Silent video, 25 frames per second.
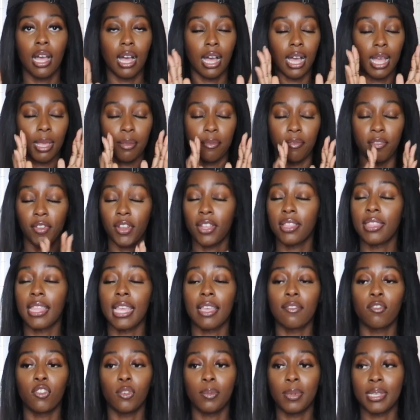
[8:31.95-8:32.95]
I'm very
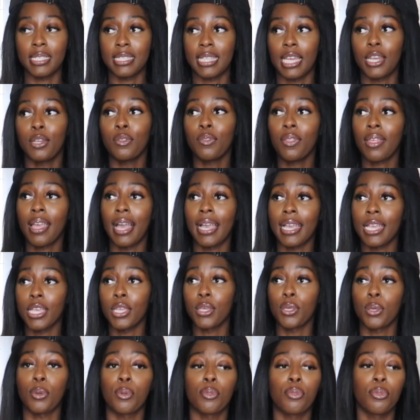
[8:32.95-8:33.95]
thankful because I don't think I can
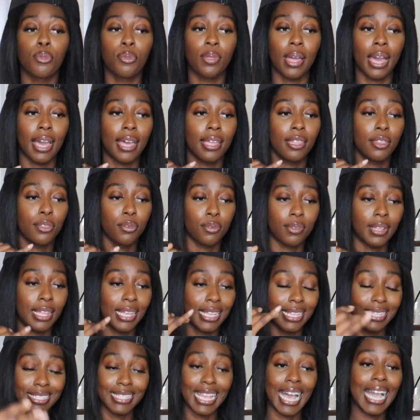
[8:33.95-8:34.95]
go back through that
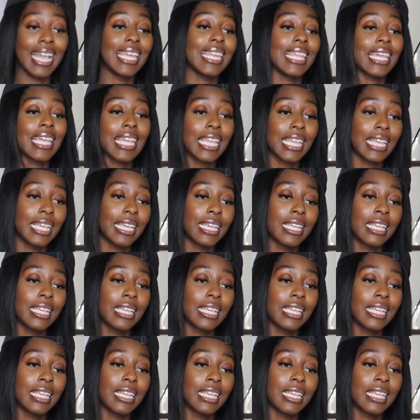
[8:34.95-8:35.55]
anxiety